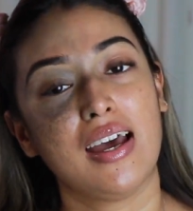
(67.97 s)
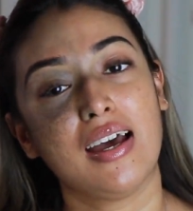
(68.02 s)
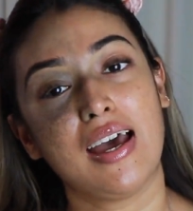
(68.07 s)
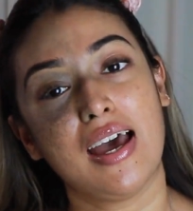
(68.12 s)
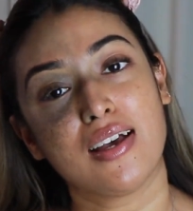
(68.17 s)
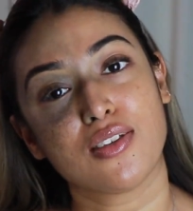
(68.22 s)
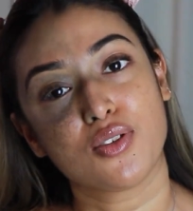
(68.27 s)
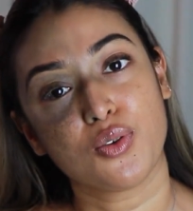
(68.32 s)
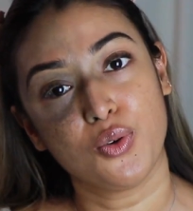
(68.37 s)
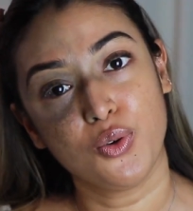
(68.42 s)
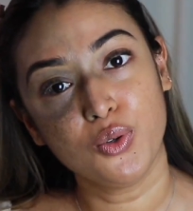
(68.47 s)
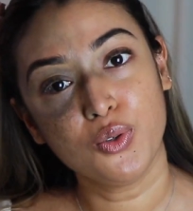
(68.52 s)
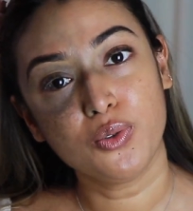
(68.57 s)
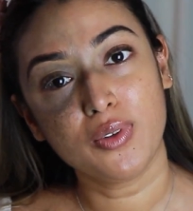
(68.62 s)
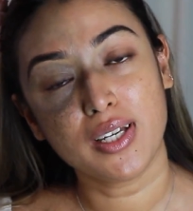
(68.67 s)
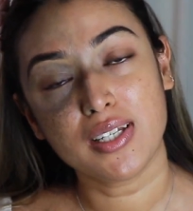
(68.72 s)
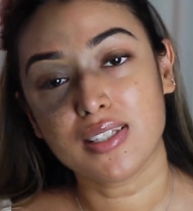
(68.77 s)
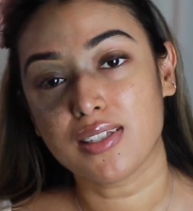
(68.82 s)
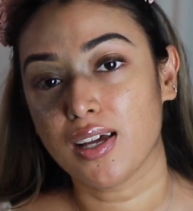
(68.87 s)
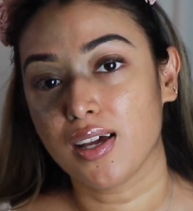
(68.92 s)
As
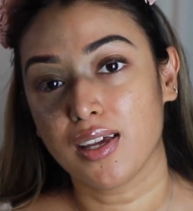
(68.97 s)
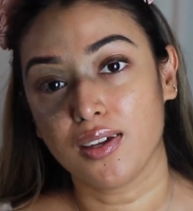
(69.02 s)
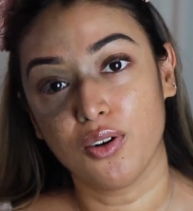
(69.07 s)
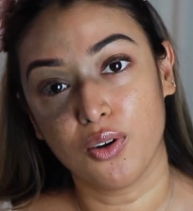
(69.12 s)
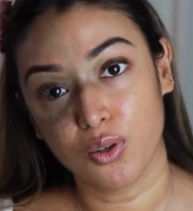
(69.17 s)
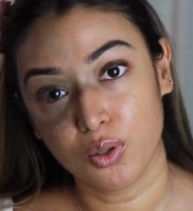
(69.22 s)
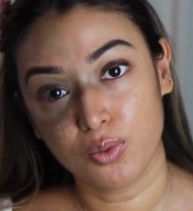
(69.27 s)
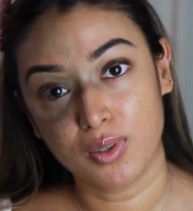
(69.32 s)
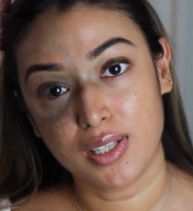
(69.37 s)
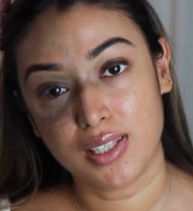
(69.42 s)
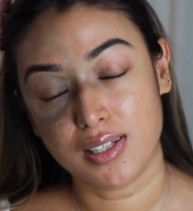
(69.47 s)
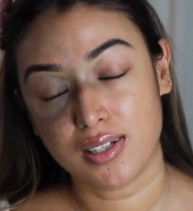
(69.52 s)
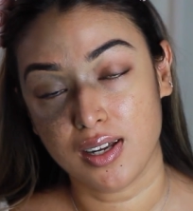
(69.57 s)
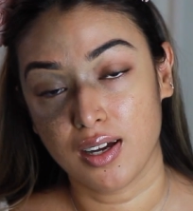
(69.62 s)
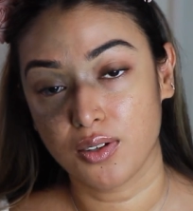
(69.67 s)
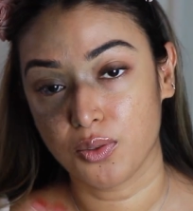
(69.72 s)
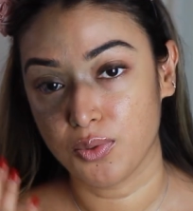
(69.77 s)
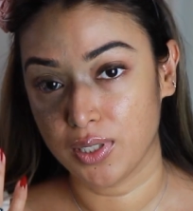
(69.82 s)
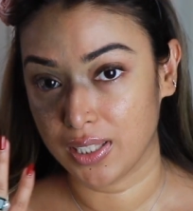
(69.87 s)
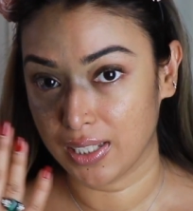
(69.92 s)
always, I always
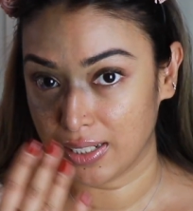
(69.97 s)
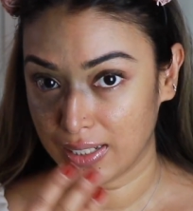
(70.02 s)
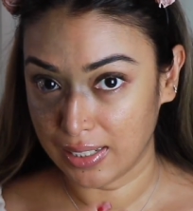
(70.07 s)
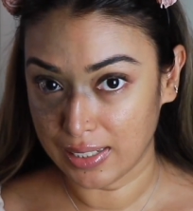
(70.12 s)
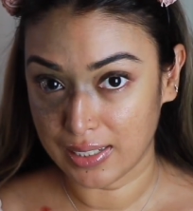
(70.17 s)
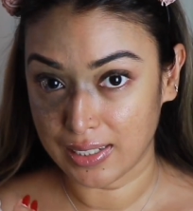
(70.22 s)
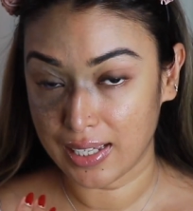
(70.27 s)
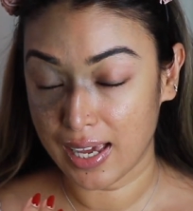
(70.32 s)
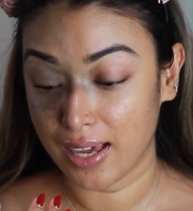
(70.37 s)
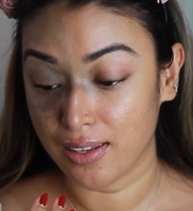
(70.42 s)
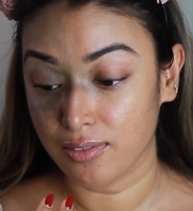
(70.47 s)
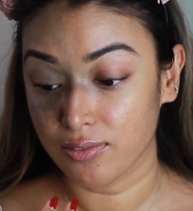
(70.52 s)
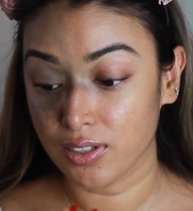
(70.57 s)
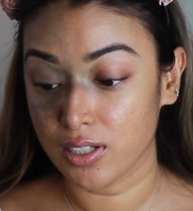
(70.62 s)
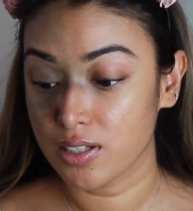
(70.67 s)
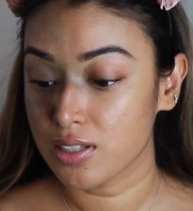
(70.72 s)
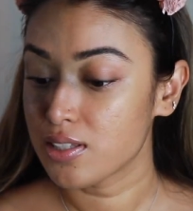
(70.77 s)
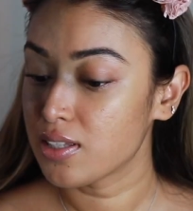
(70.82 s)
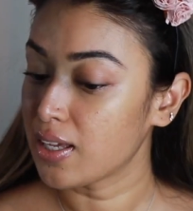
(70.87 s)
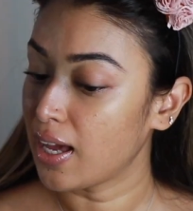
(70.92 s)
start with a clean
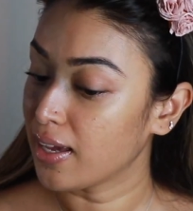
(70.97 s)
canvas.